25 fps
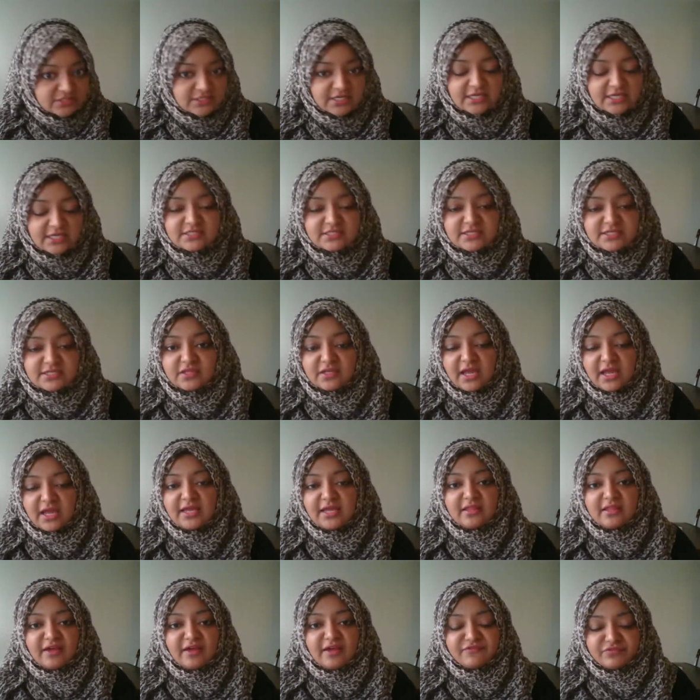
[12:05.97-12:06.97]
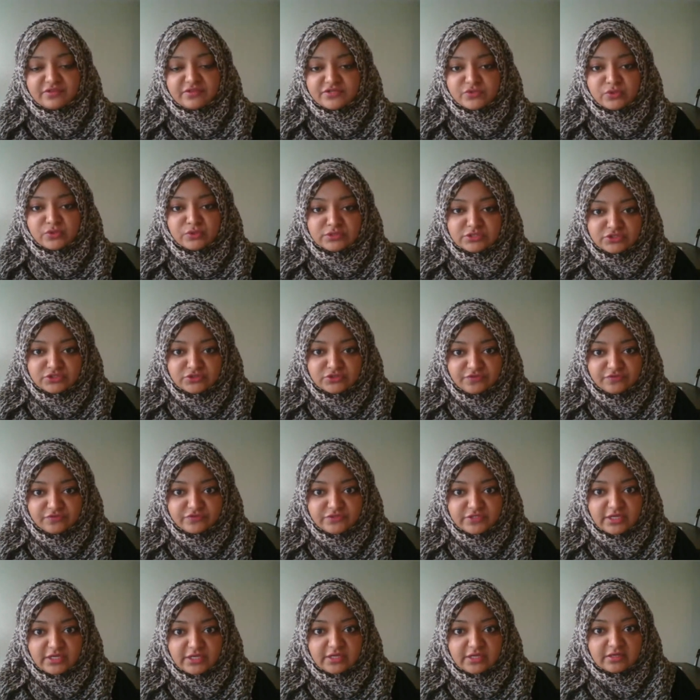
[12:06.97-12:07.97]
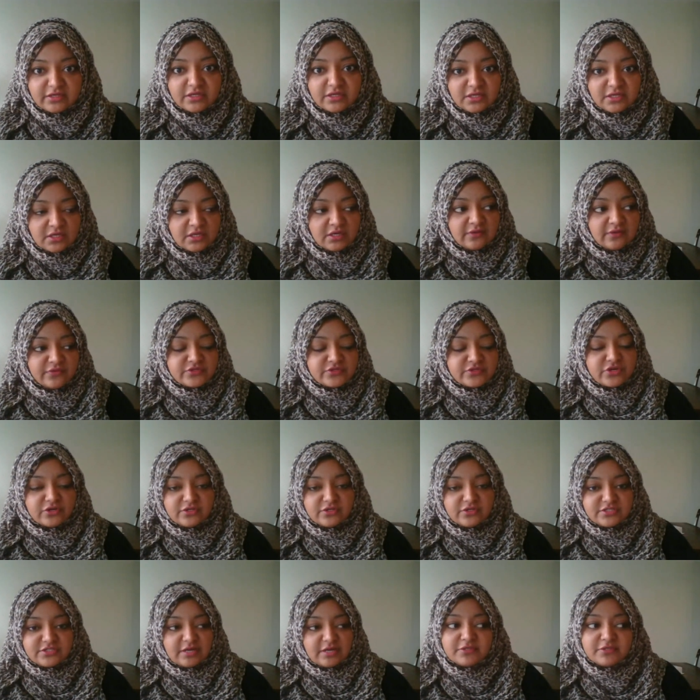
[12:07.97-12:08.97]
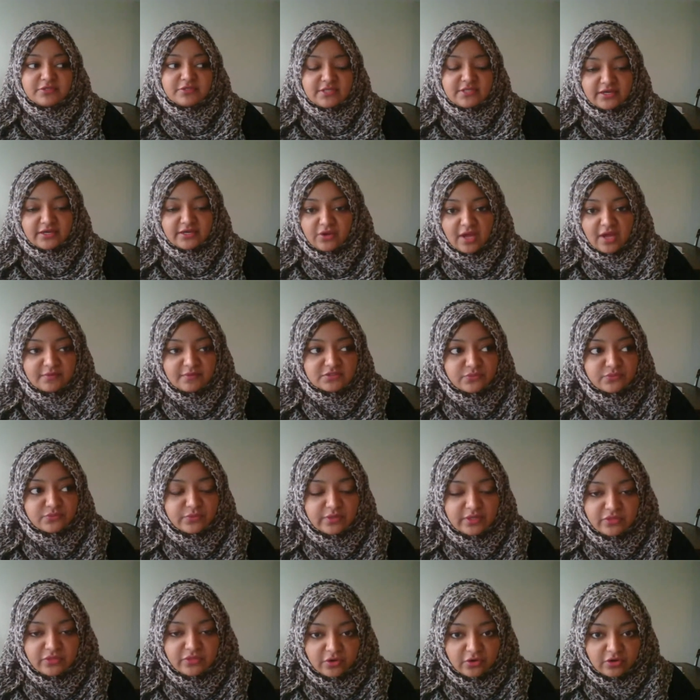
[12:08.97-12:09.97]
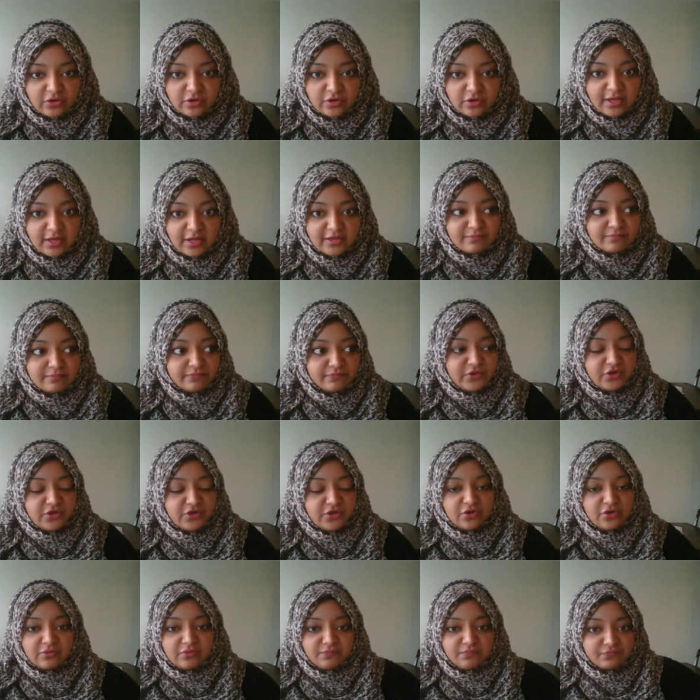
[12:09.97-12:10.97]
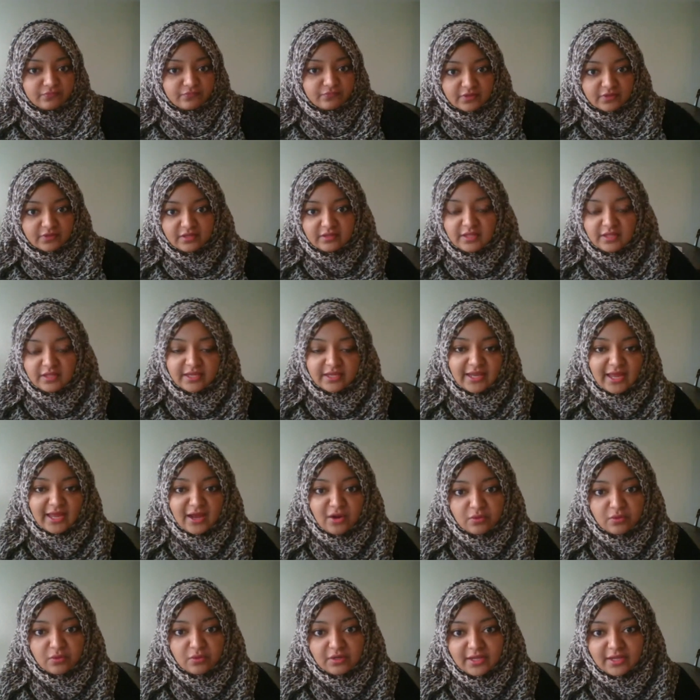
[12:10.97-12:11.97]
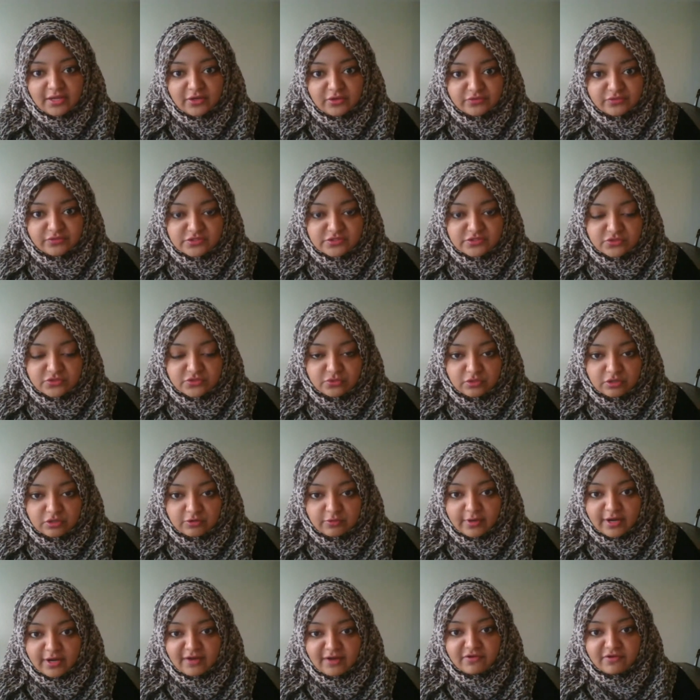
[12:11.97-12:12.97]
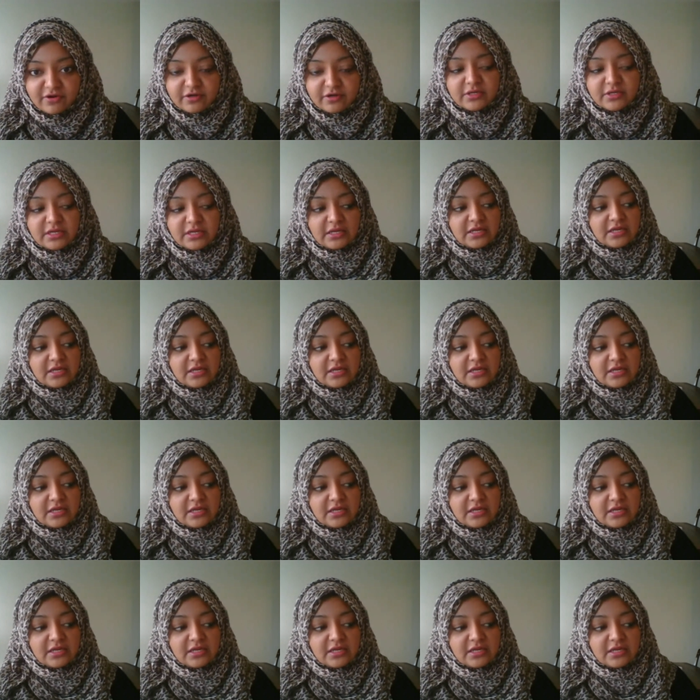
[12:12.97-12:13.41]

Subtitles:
state said that Hay left the school at 2:15. This girl Summer's like, no, I was with her, like an hour later at the school or whatever.